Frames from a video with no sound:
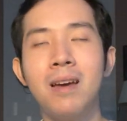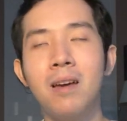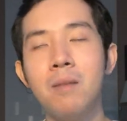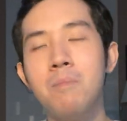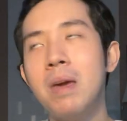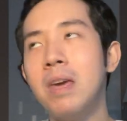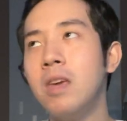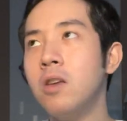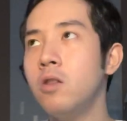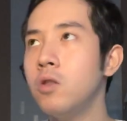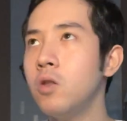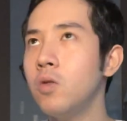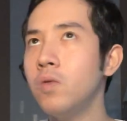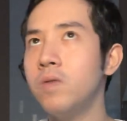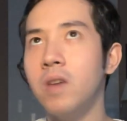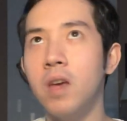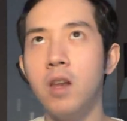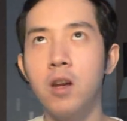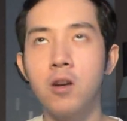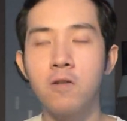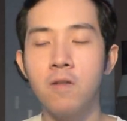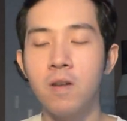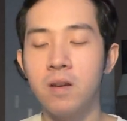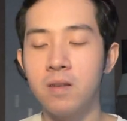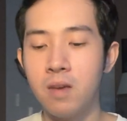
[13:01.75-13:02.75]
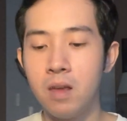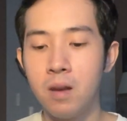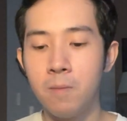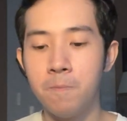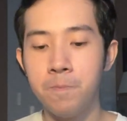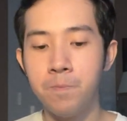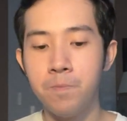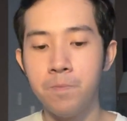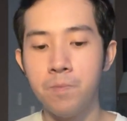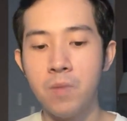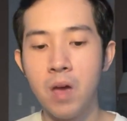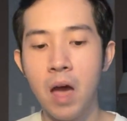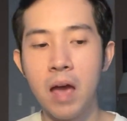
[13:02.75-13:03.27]
make you lose interest. And
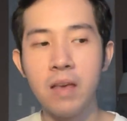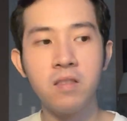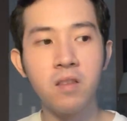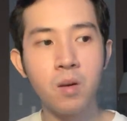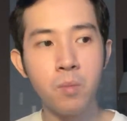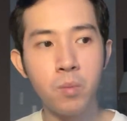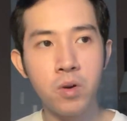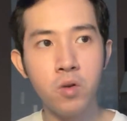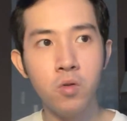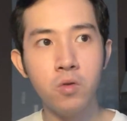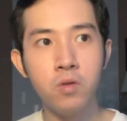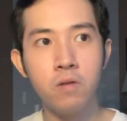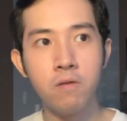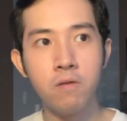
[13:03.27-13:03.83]
as someone who's